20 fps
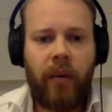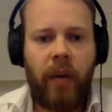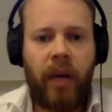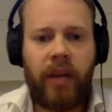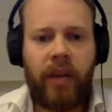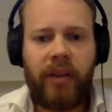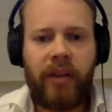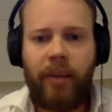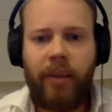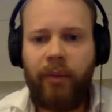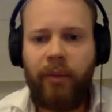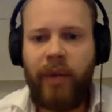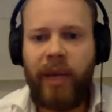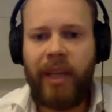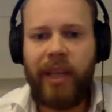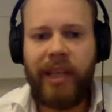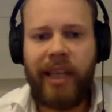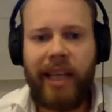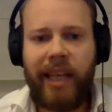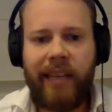
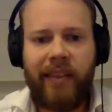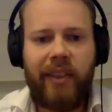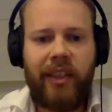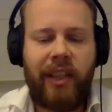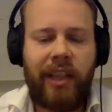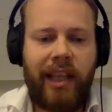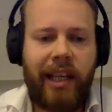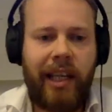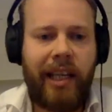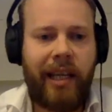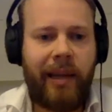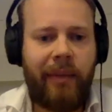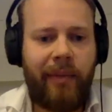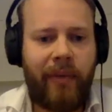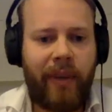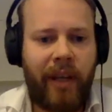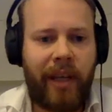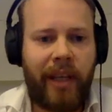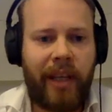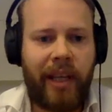Something that
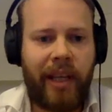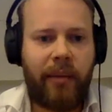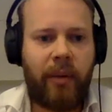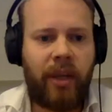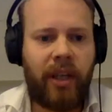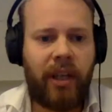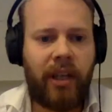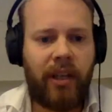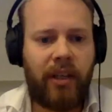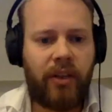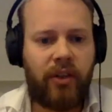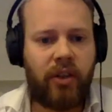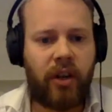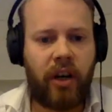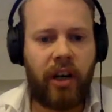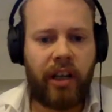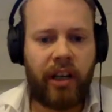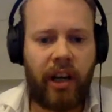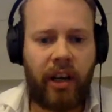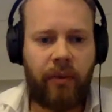I want to
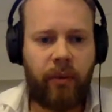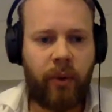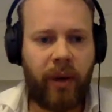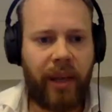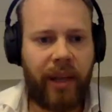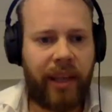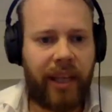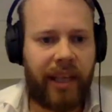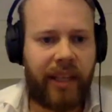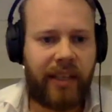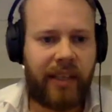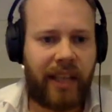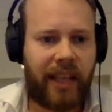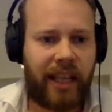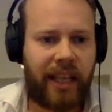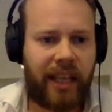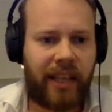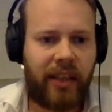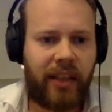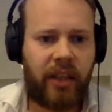start off with is
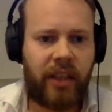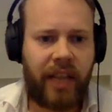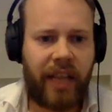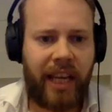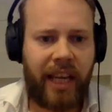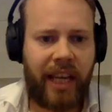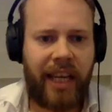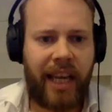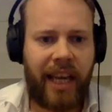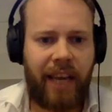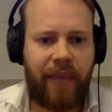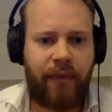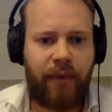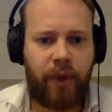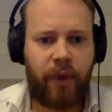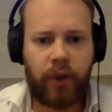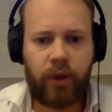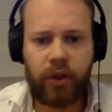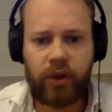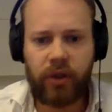just a
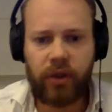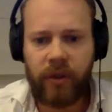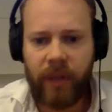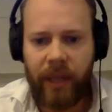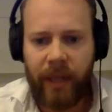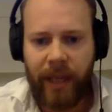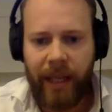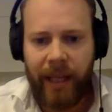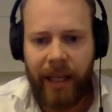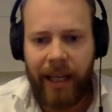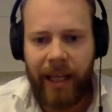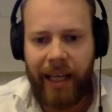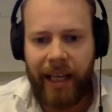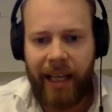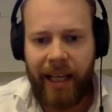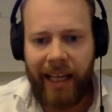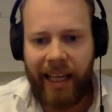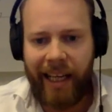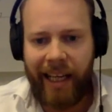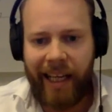first
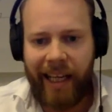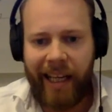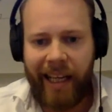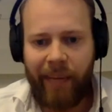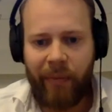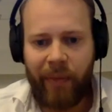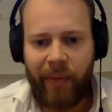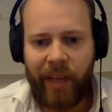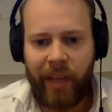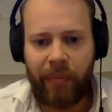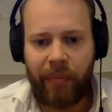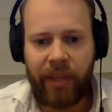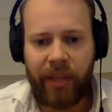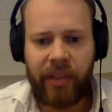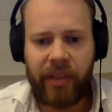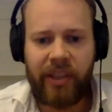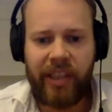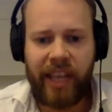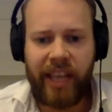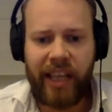
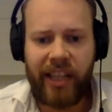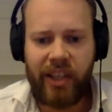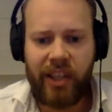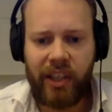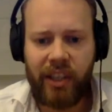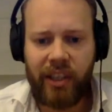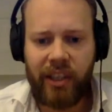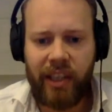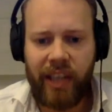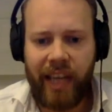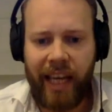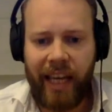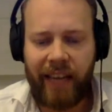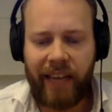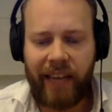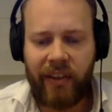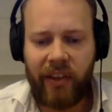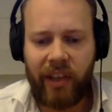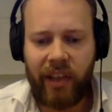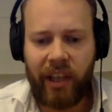presentation
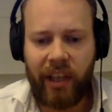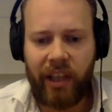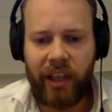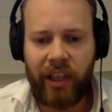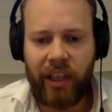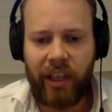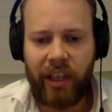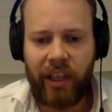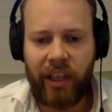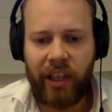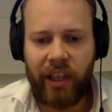that Johan